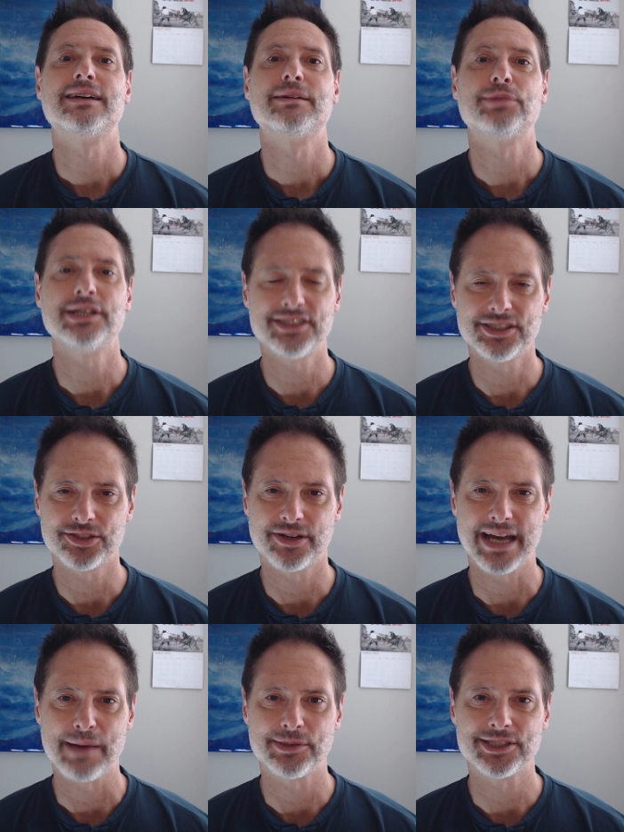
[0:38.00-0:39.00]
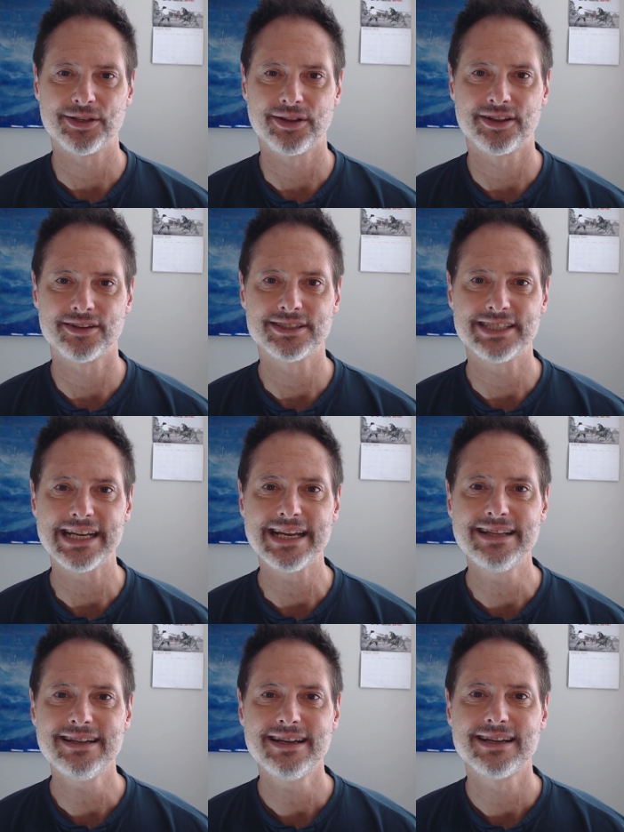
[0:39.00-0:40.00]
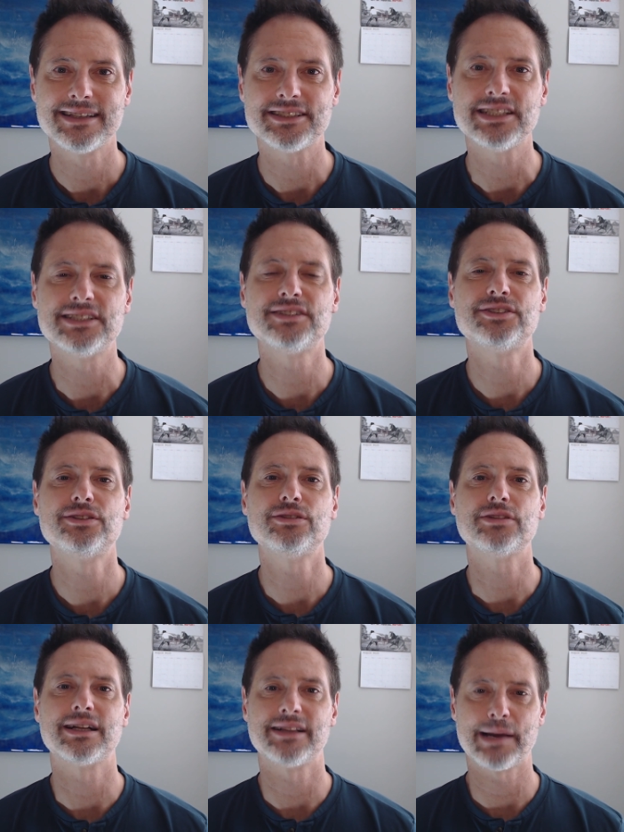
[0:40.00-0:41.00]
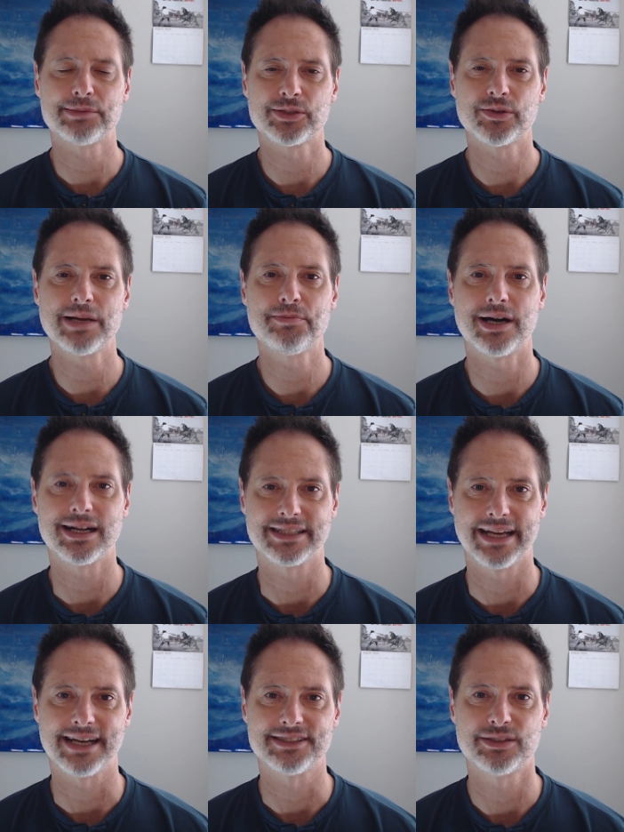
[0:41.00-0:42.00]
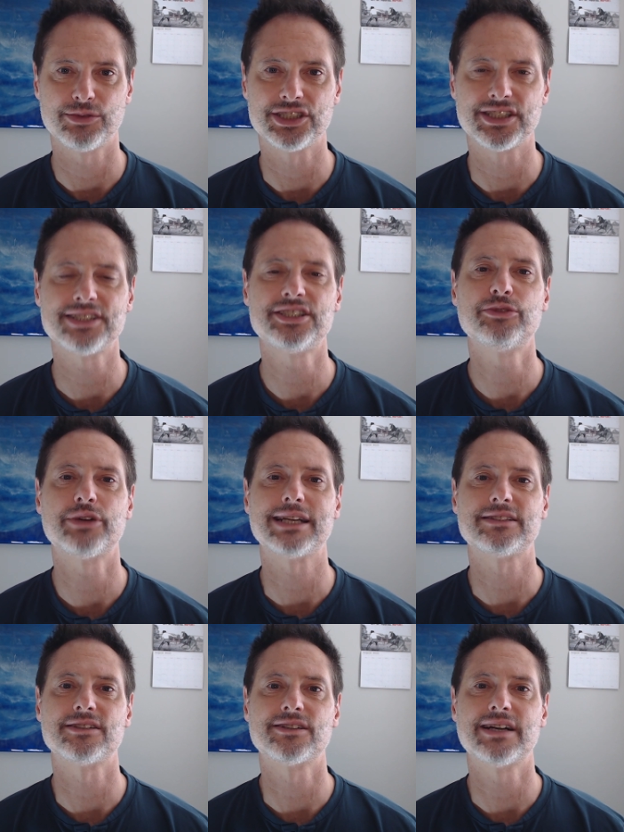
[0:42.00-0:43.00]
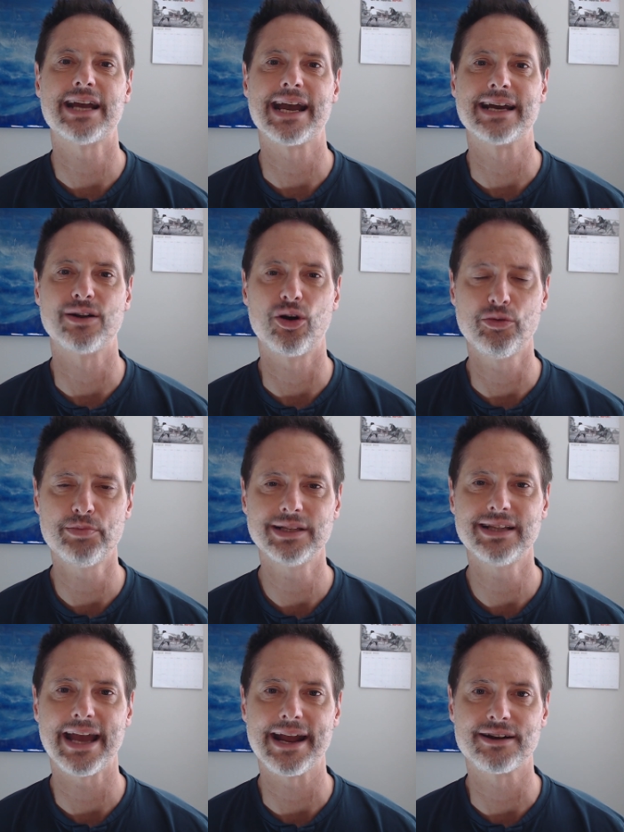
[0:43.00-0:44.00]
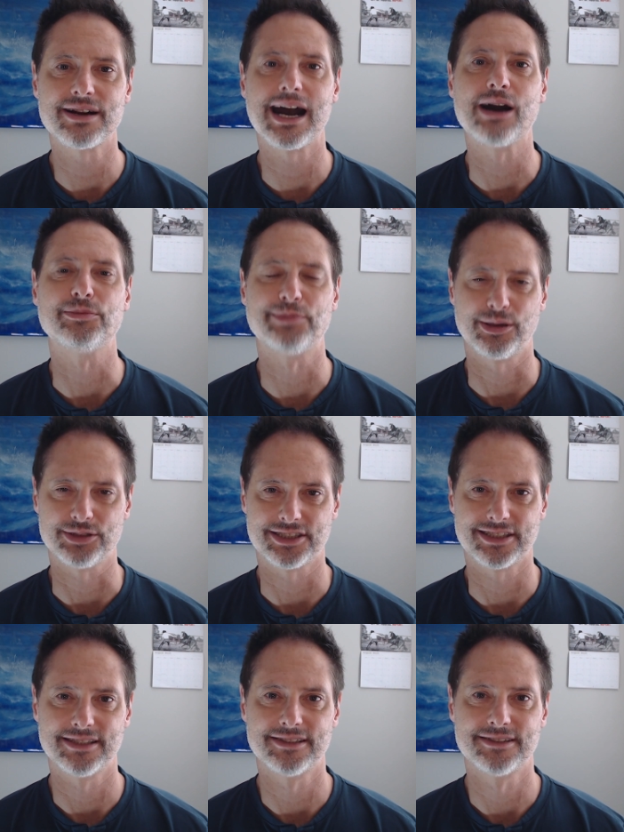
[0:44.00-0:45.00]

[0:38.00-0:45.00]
please enjoy episode 13, season 2 of the Glamptuary Podcast with Jesse Roesler and Open Air Outpost.